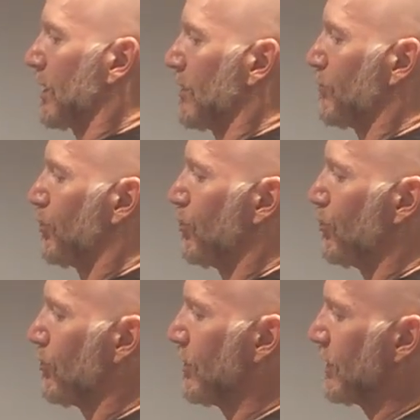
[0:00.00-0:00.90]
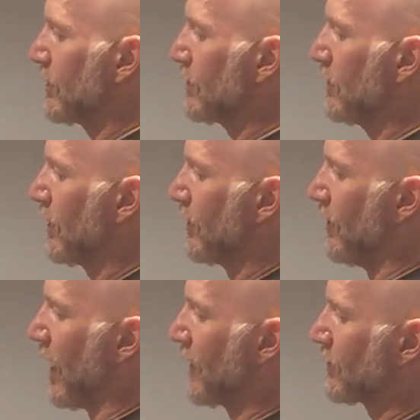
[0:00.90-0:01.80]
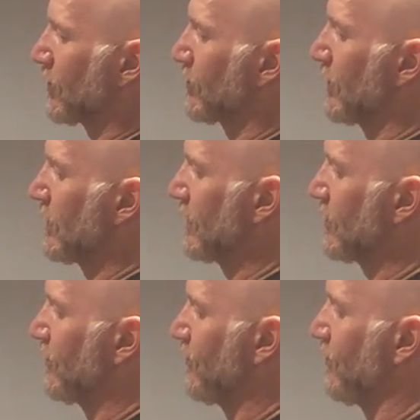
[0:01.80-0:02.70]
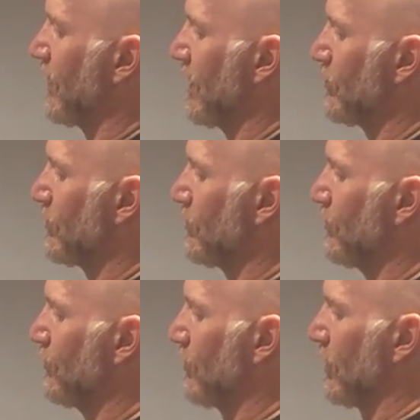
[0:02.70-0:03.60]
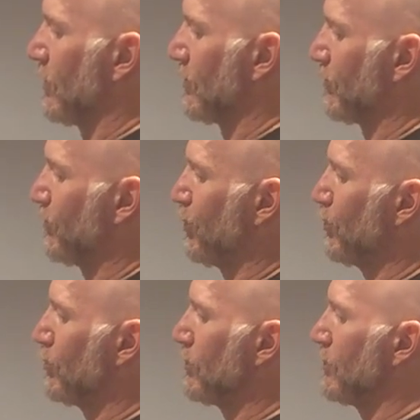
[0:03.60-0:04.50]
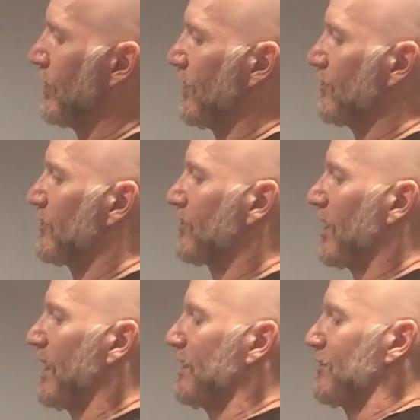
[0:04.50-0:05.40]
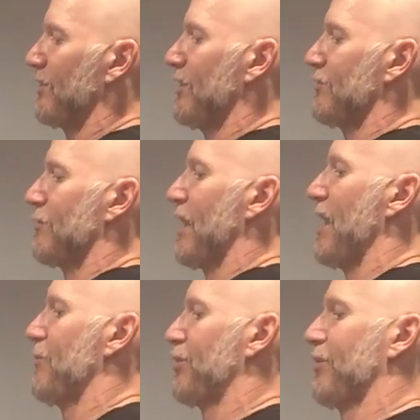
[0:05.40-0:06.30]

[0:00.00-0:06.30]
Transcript: And pulling, not crinkling the fibers. Pull nice and tight and wrap.